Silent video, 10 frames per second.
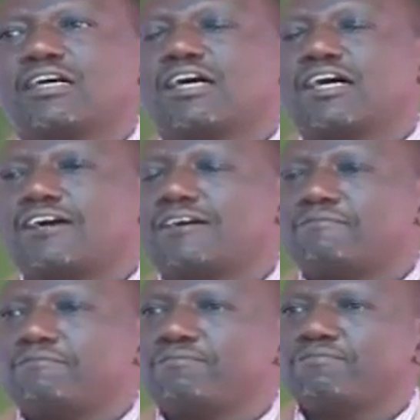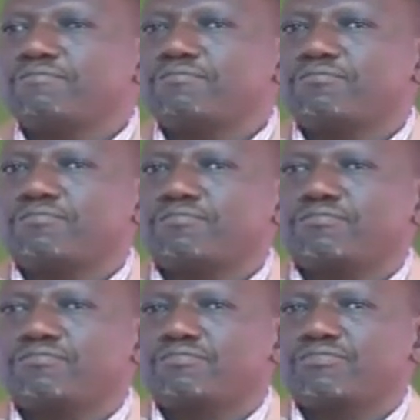Um,
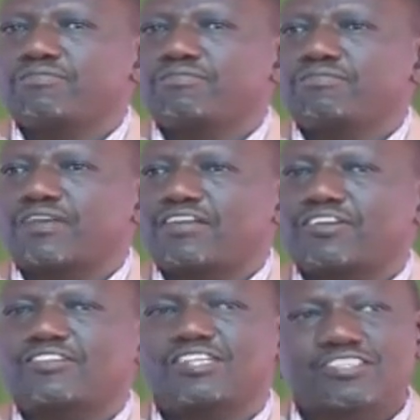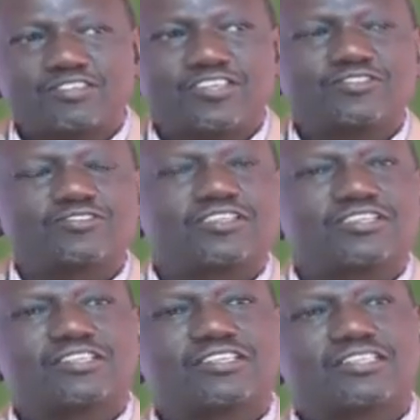I think this is
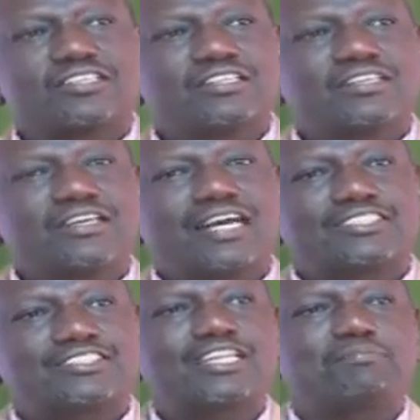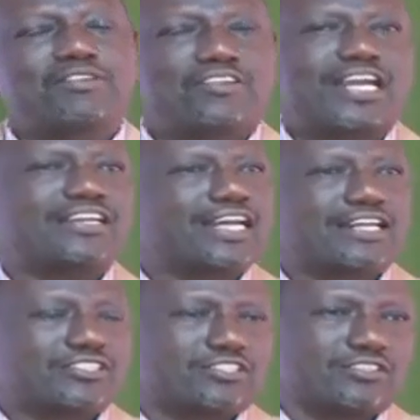a step in the right
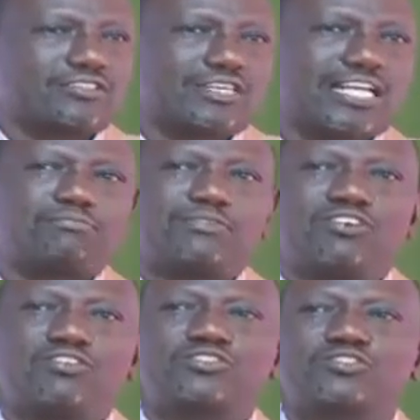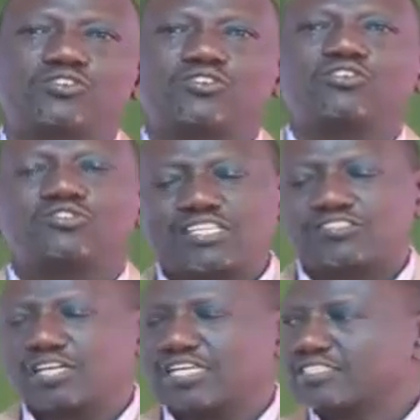direction. Let me also
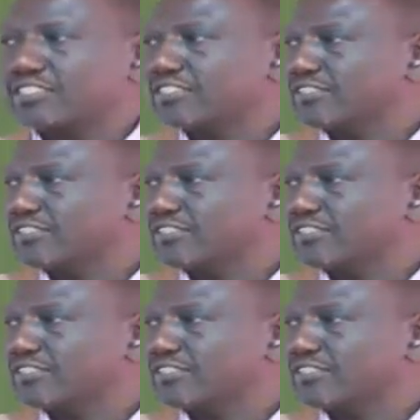congratulate